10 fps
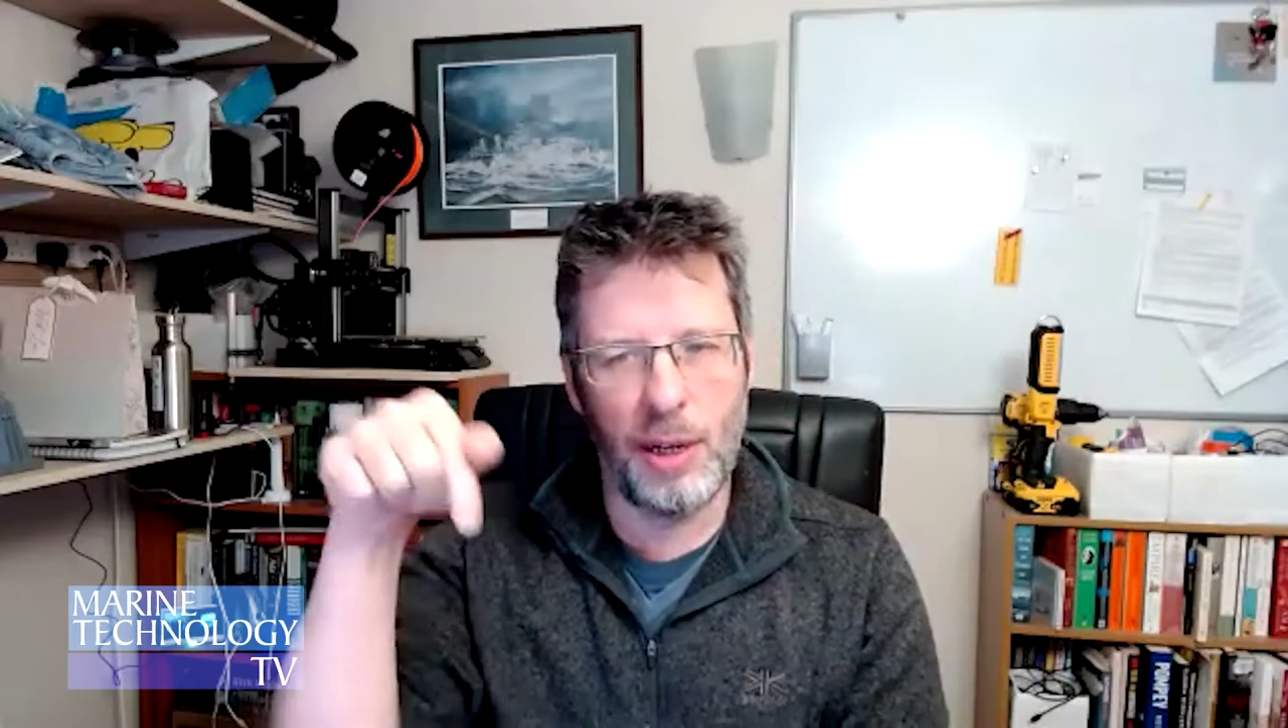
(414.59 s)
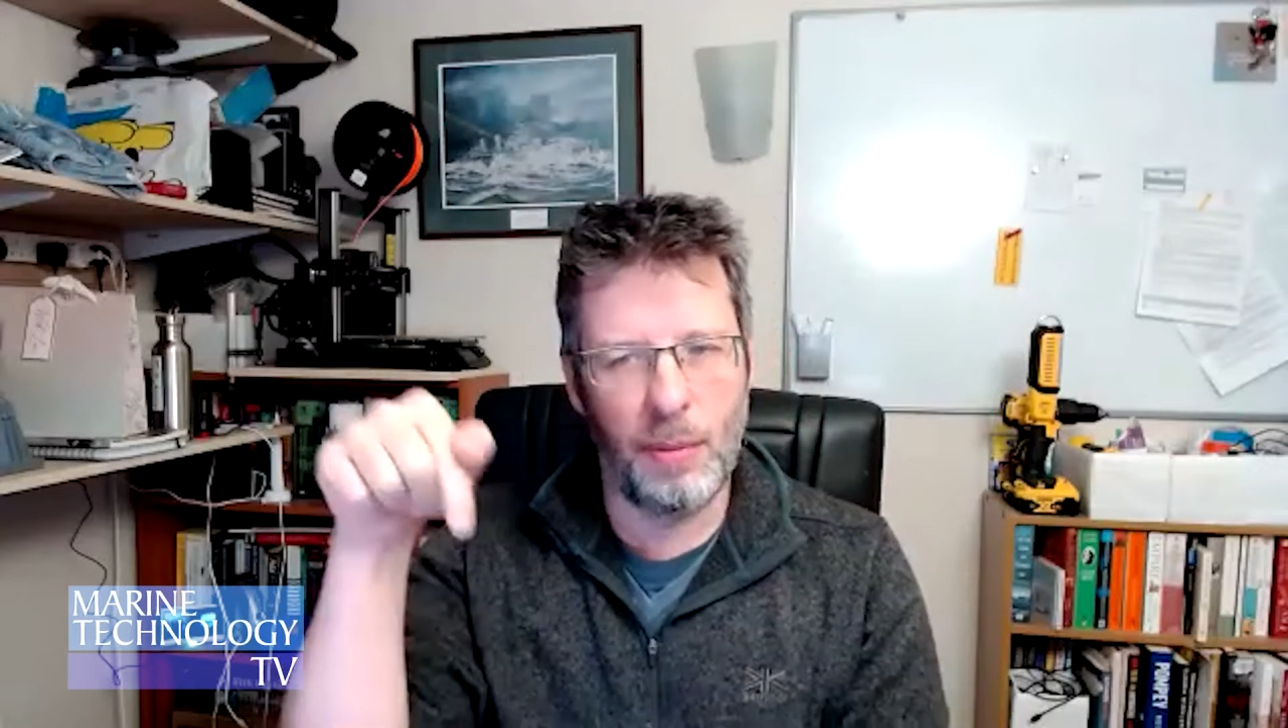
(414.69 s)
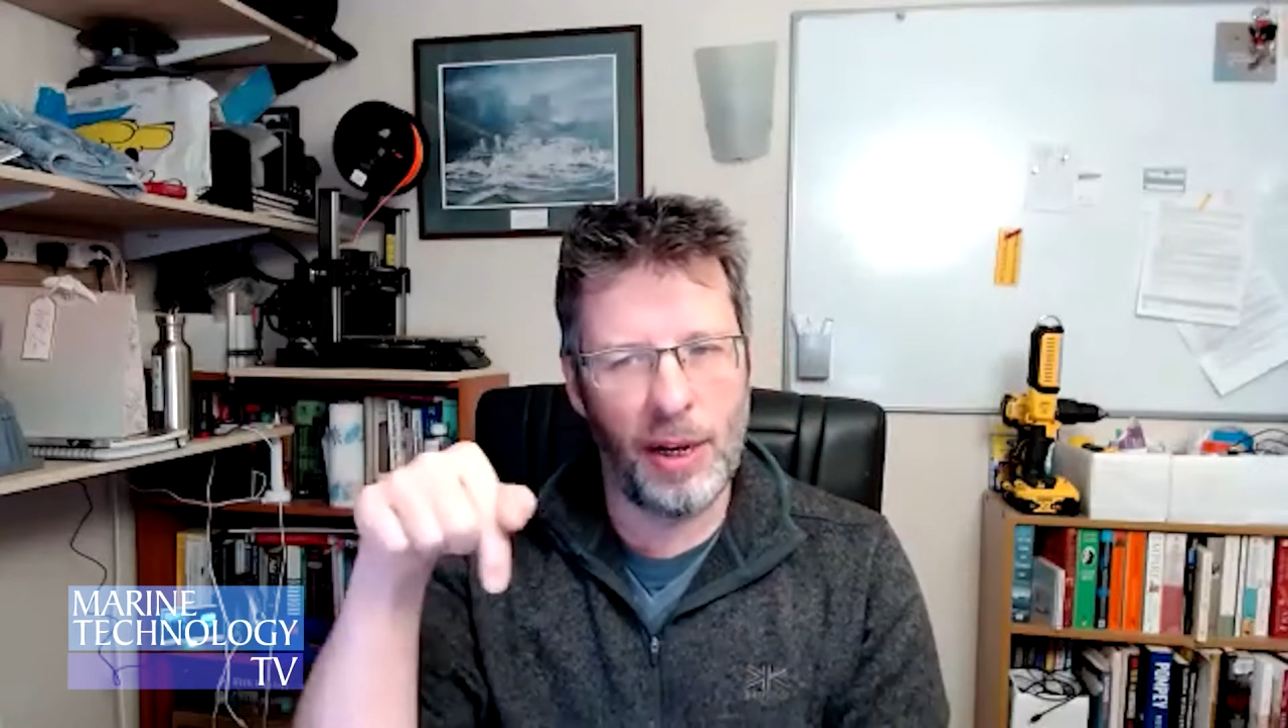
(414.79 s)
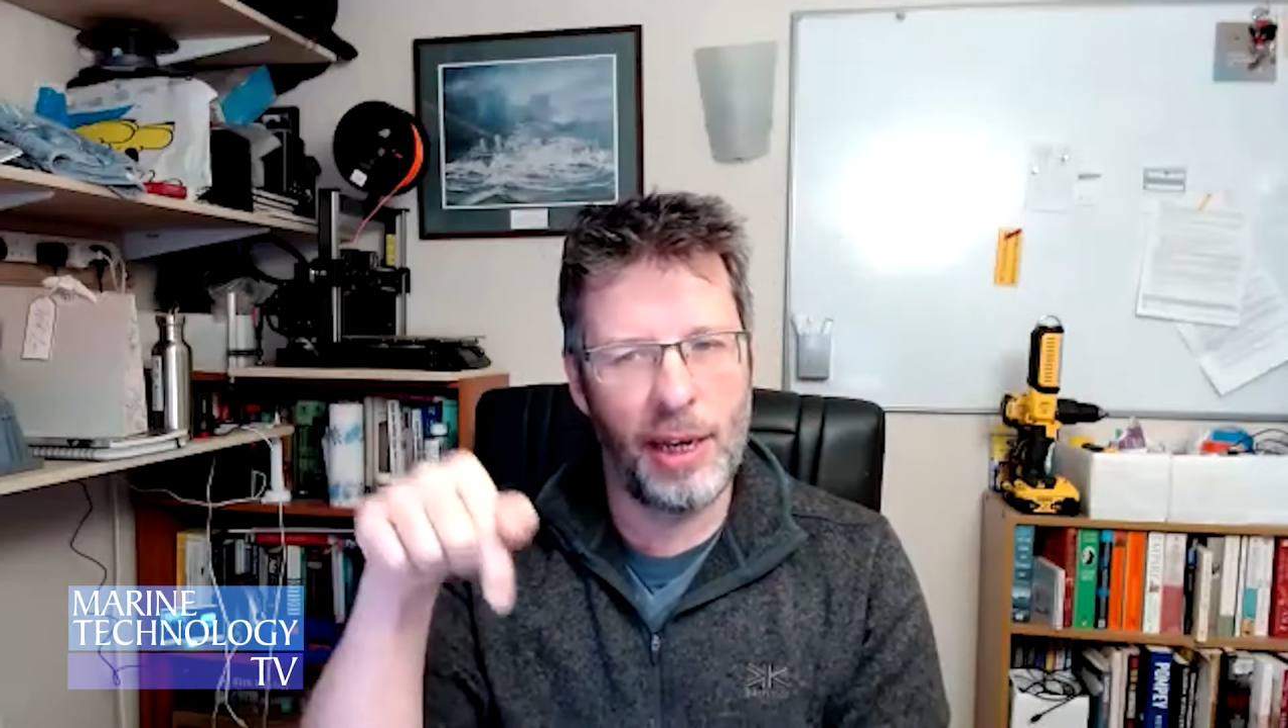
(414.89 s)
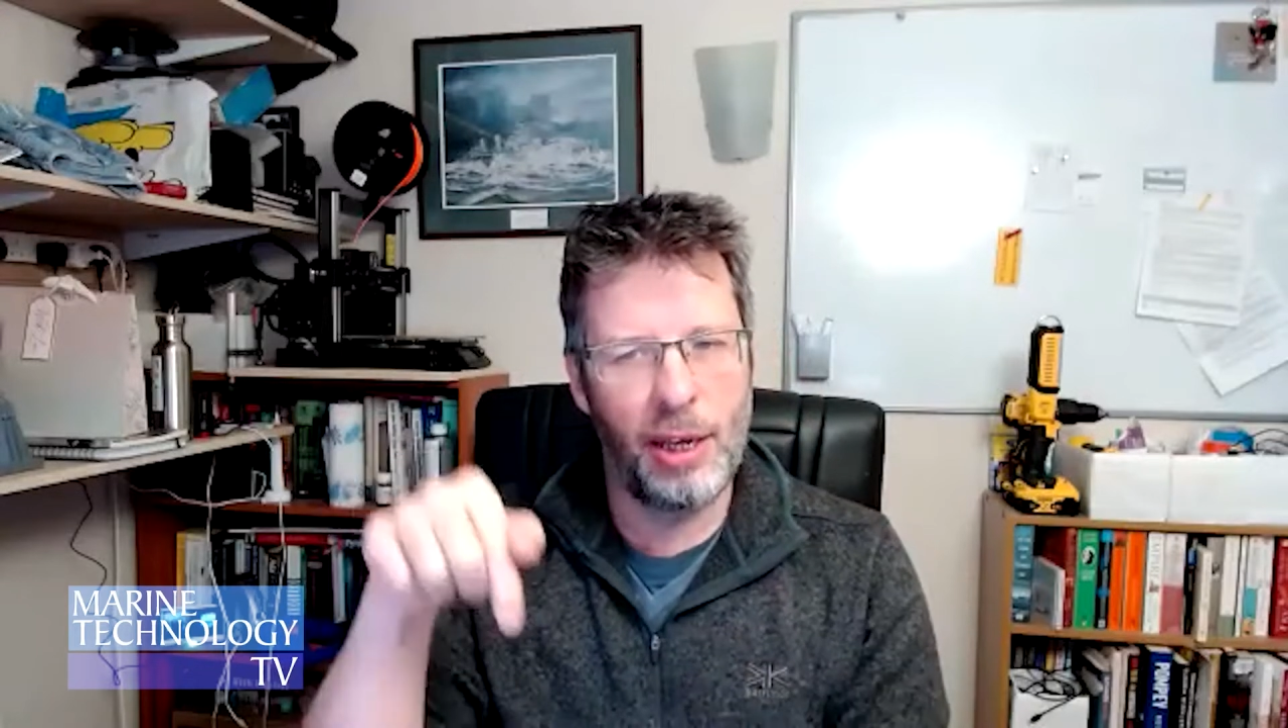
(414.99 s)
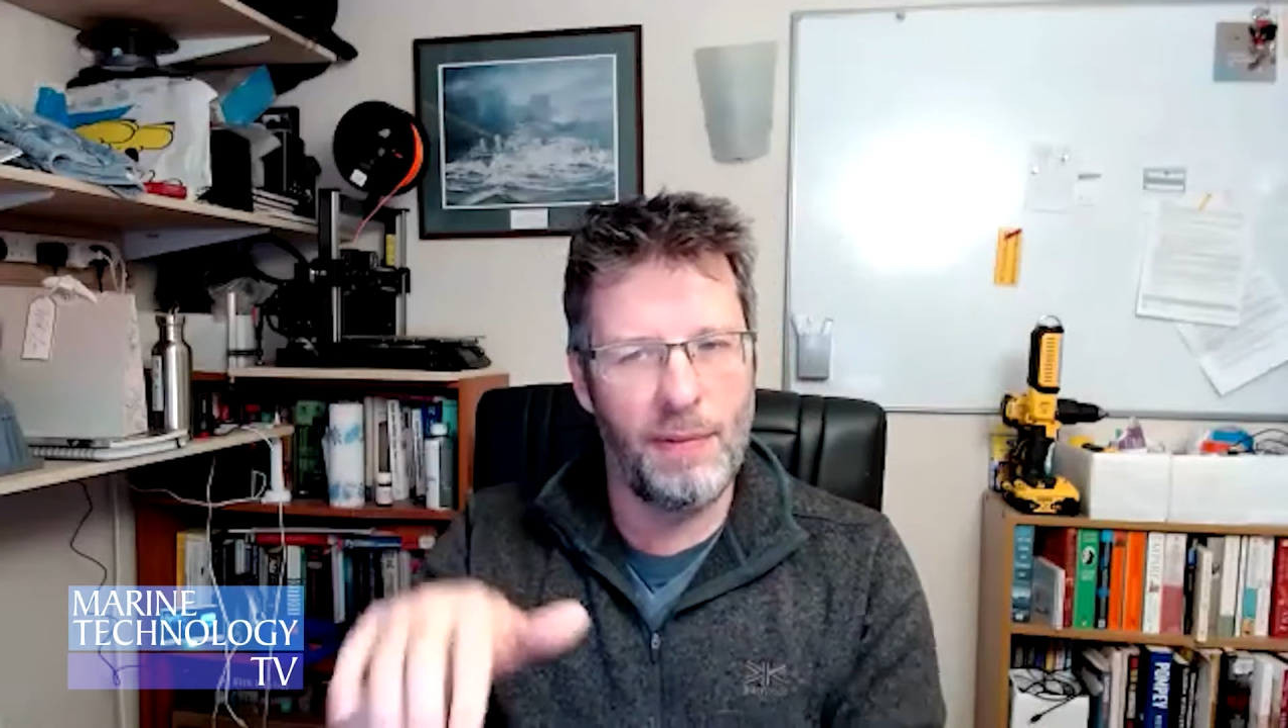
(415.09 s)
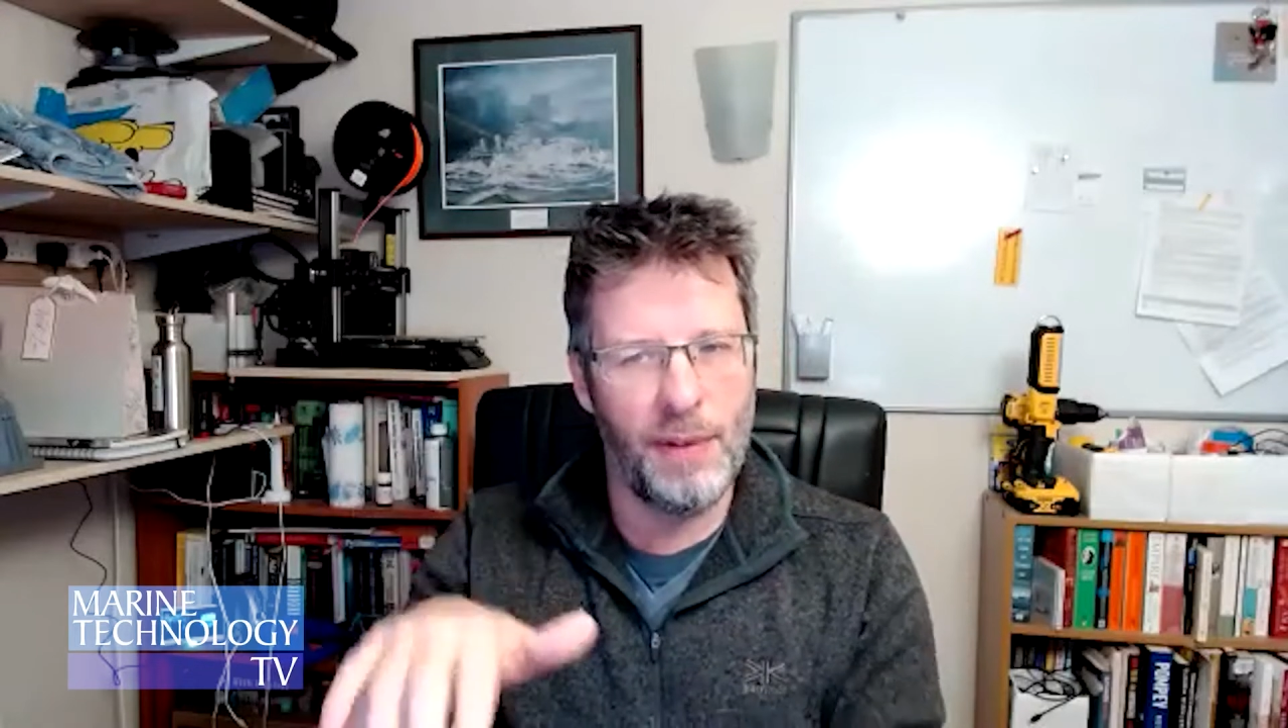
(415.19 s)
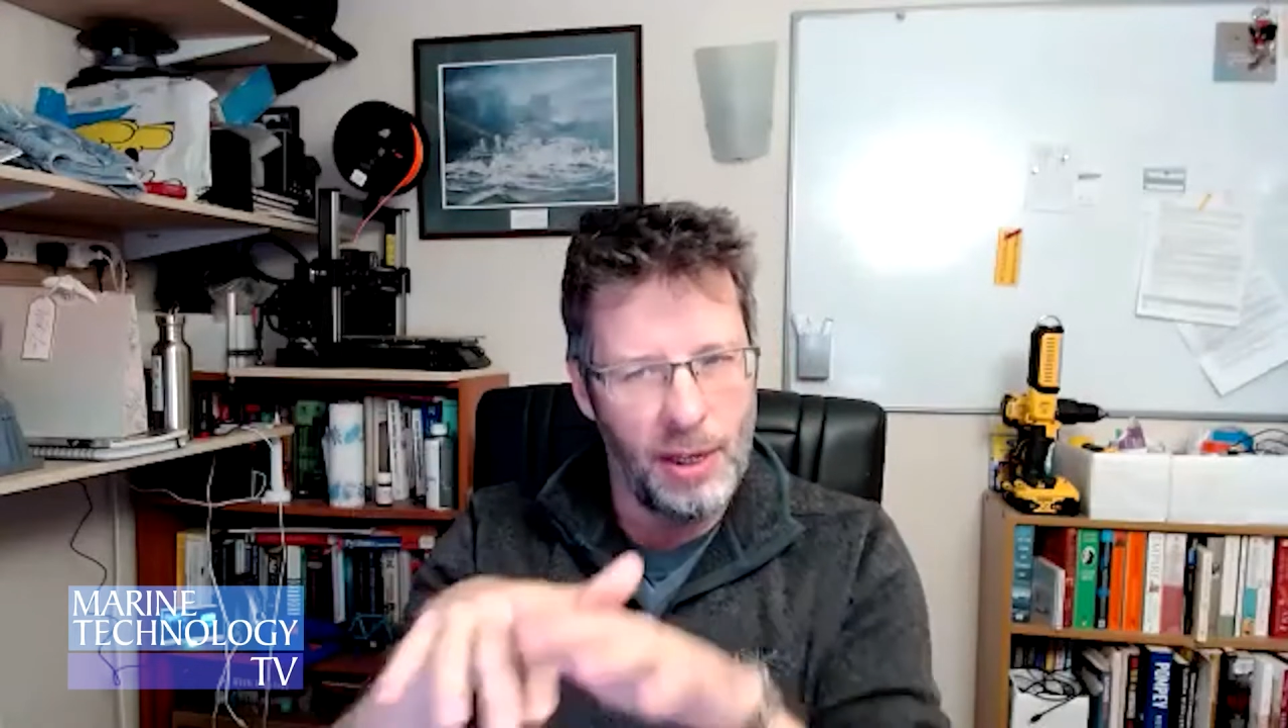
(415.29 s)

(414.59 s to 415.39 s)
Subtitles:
with an AUV,